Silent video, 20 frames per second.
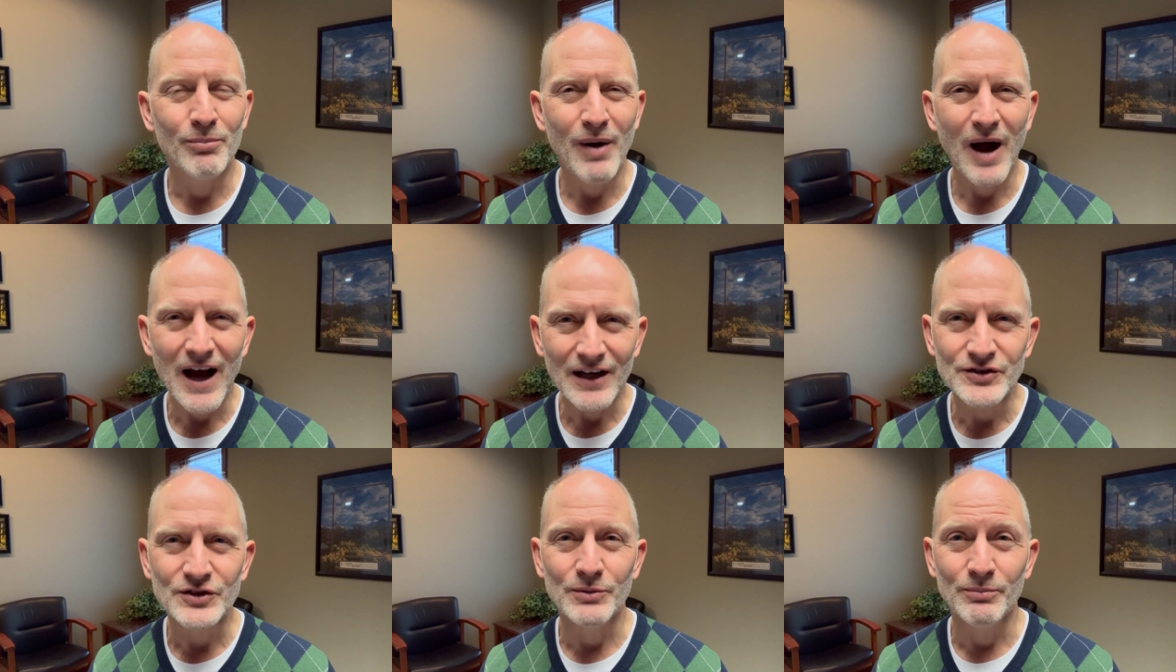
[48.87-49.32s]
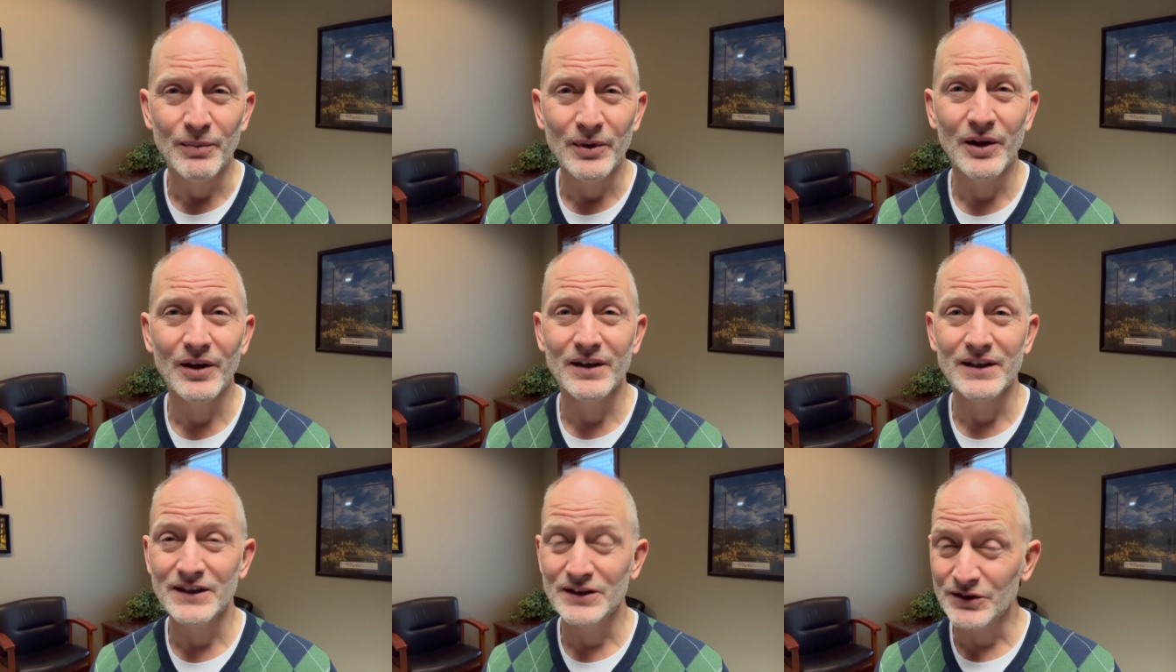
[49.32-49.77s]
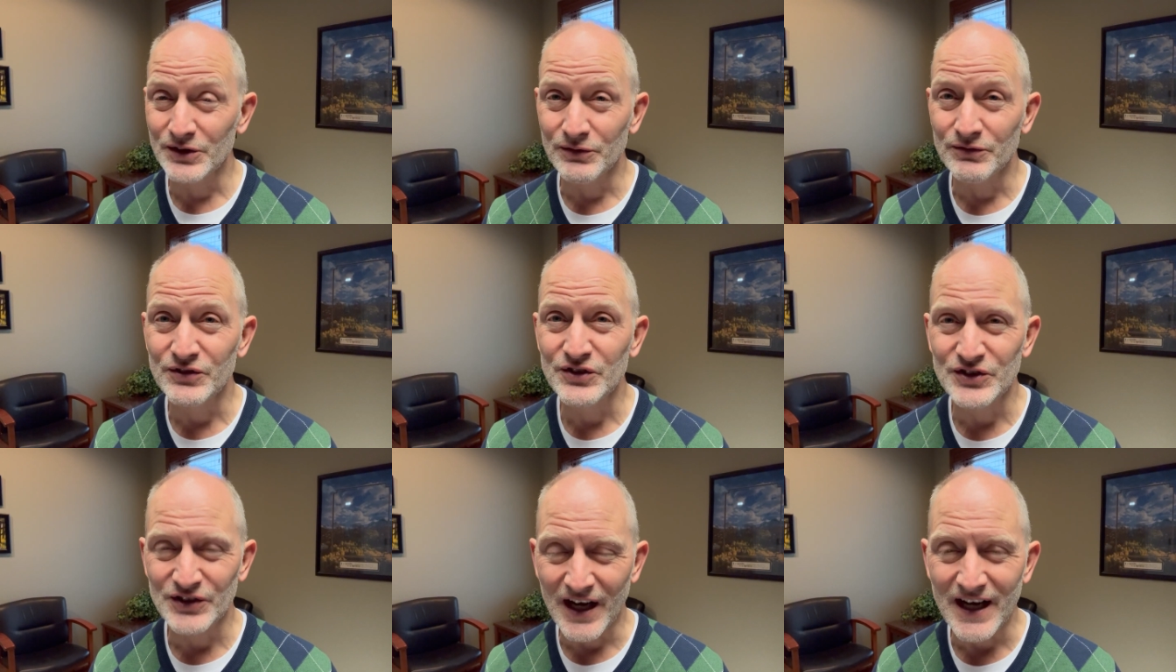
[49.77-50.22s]
possibilities
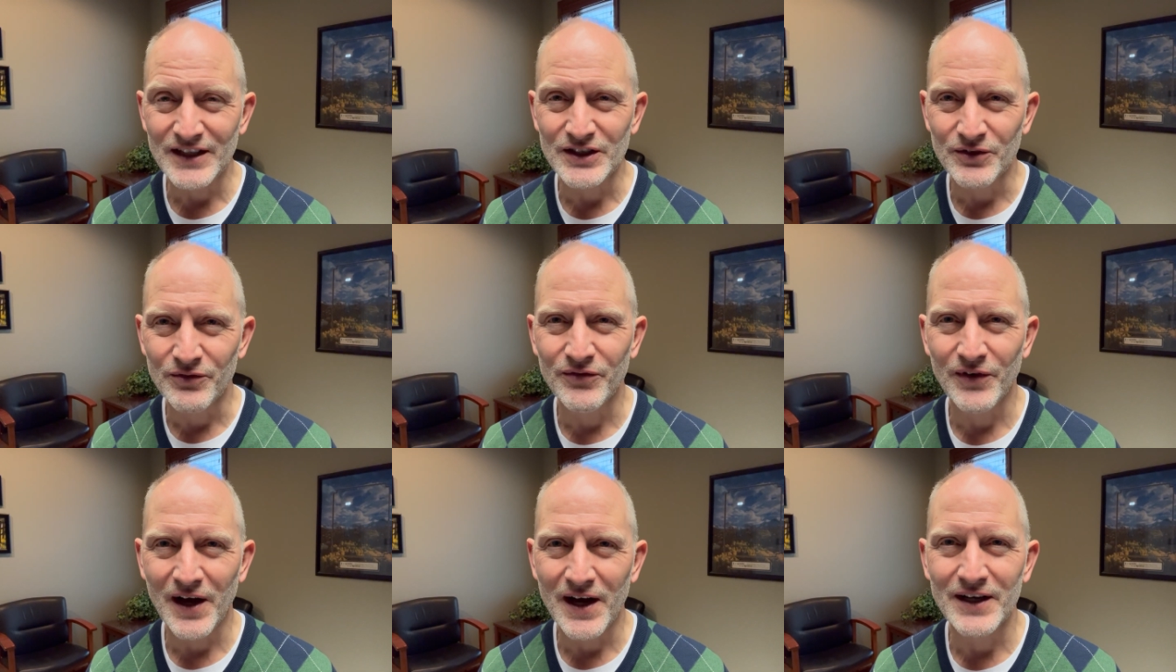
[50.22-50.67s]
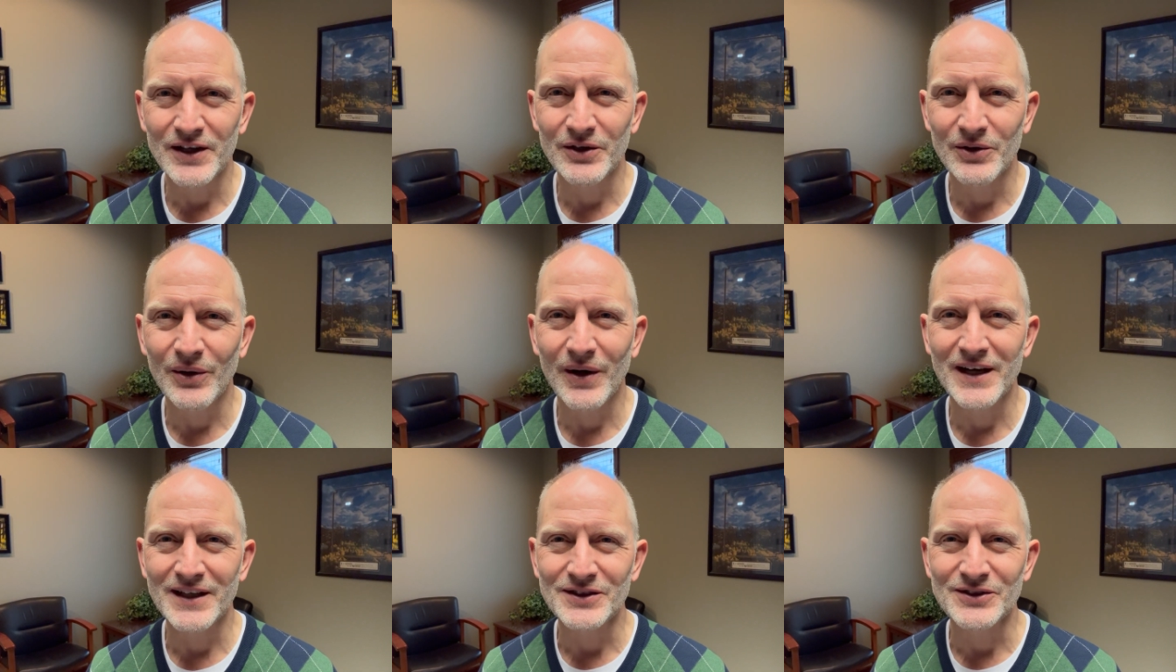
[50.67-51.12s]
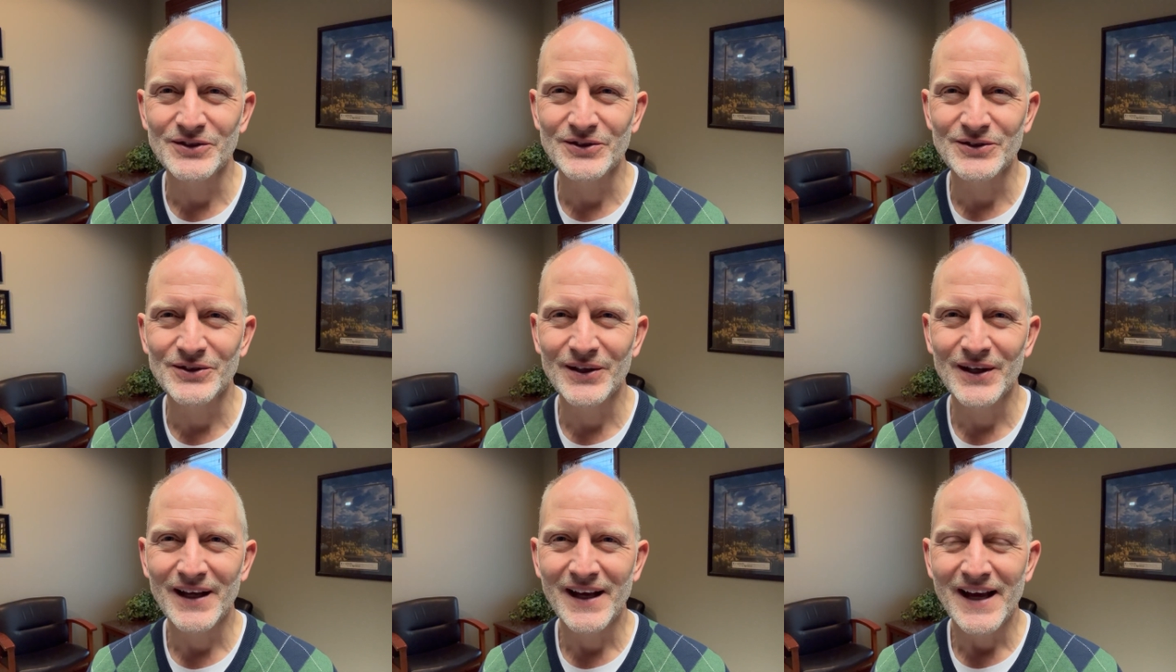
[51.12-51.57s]
of sanctifying
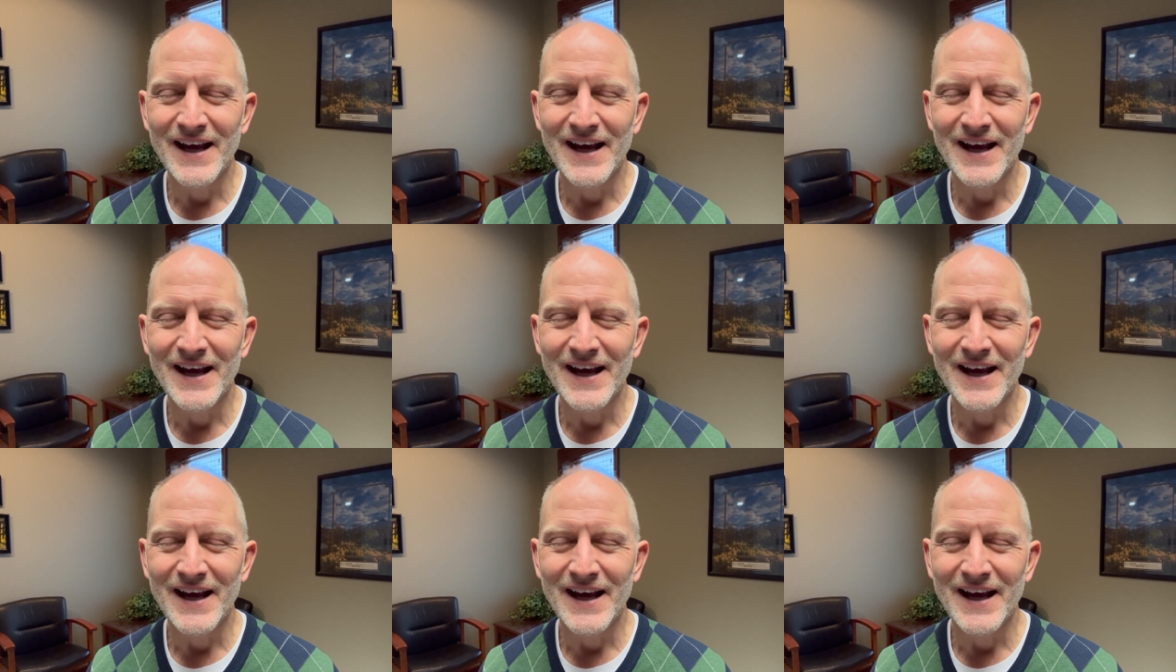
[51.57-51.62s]
grace.